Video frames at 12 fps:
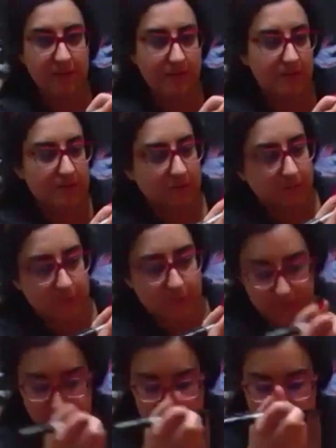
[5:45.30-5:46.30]
So
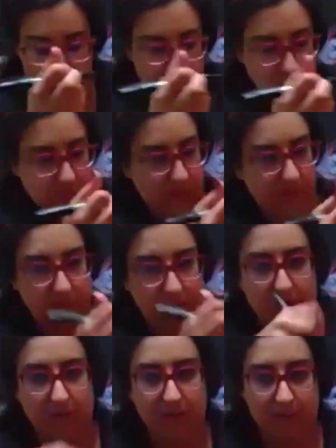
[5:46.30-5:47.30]
first you'll draw
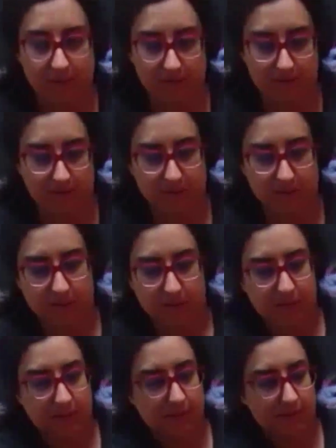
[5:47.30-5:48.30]
the
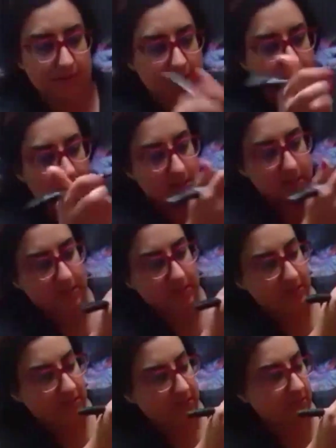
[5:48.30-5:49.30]

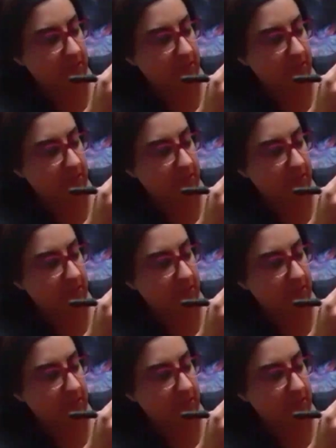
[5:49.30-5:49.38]
eyes.